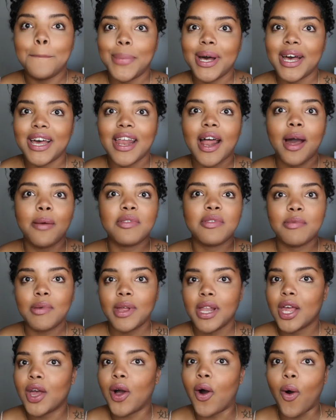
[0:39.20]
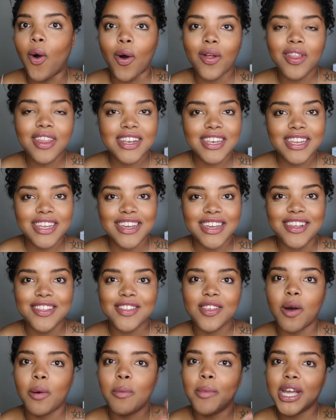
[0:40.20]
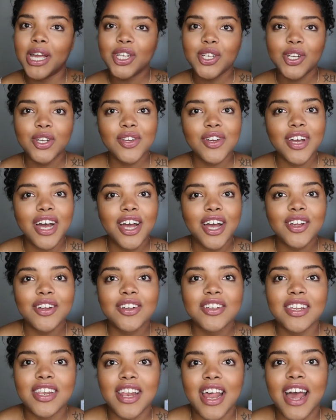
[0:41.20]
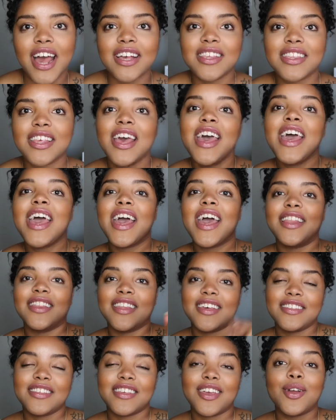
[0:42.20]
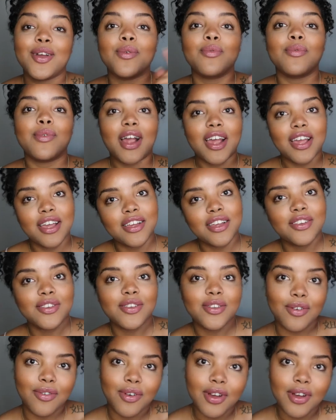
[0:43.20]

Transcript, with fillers: But I'm spilling all the tea, so make sure you got your snacks and let's get right into